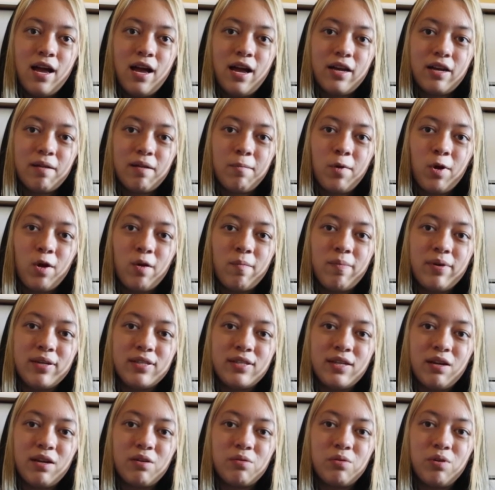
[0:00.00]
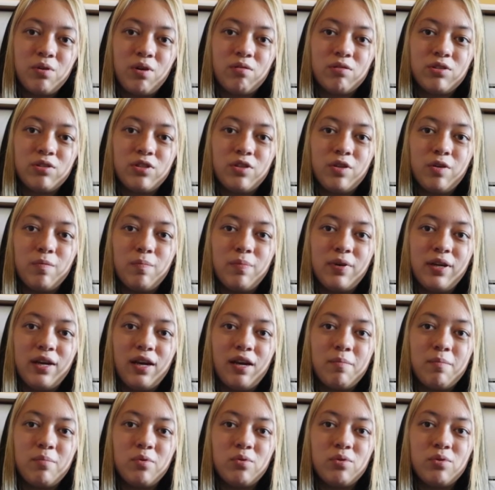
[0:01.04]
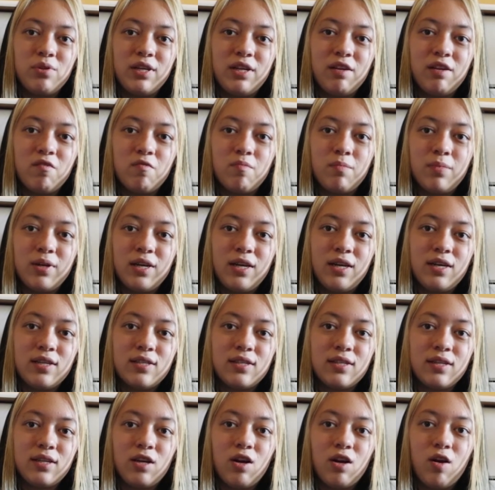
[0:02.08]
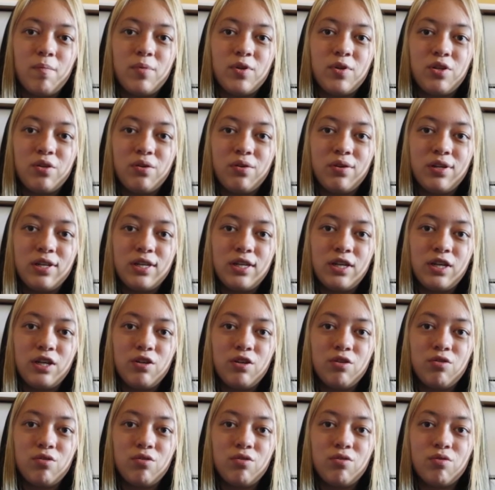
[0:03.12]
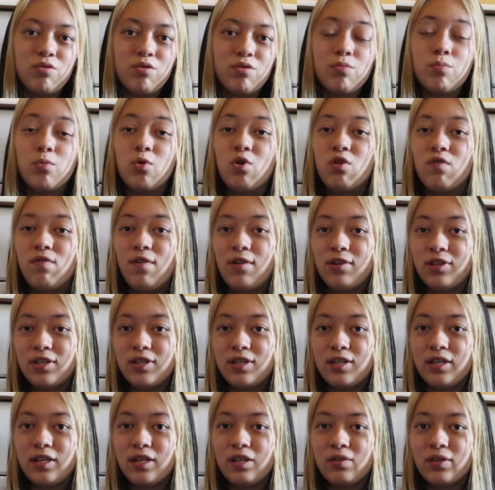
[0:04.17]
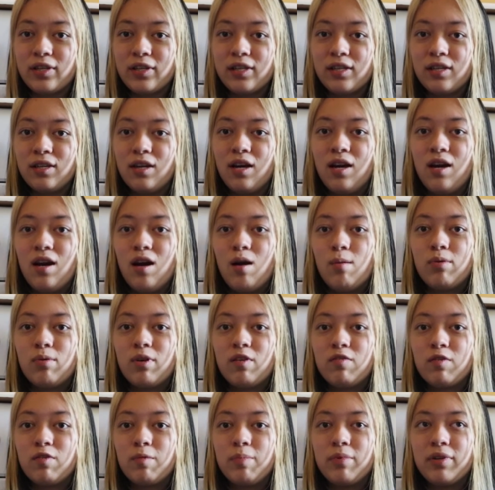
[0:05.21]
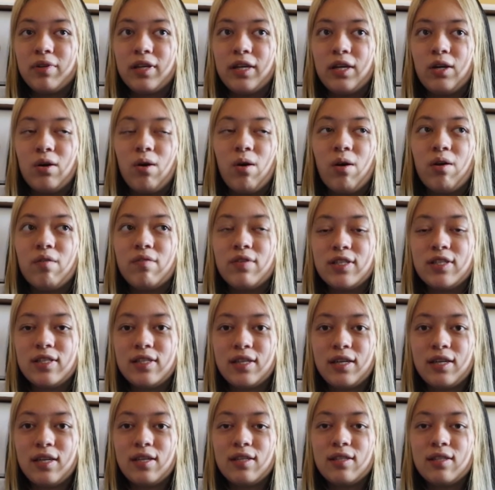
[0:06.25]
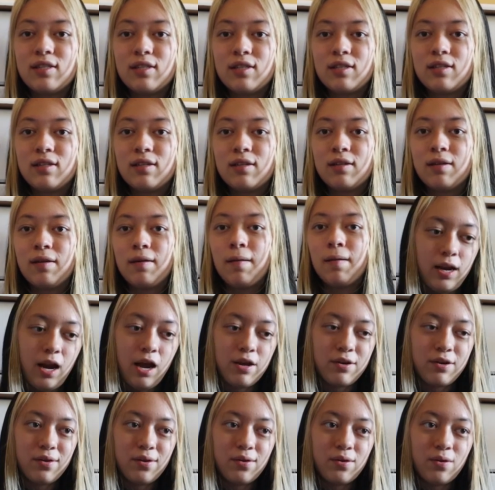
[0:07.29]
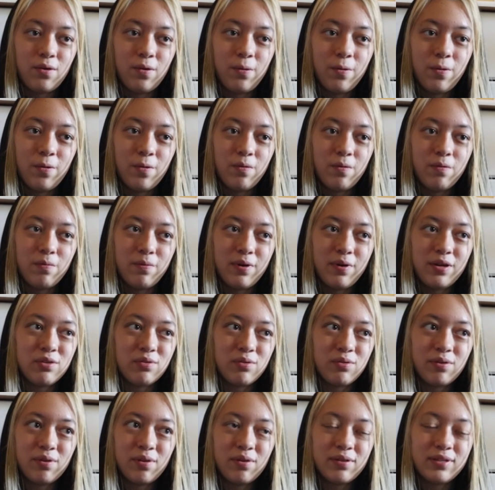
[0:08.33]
And I'm hoping that it will also be able to give me the opportunity to do more volunteering, preferably overseas. But I don't know whether or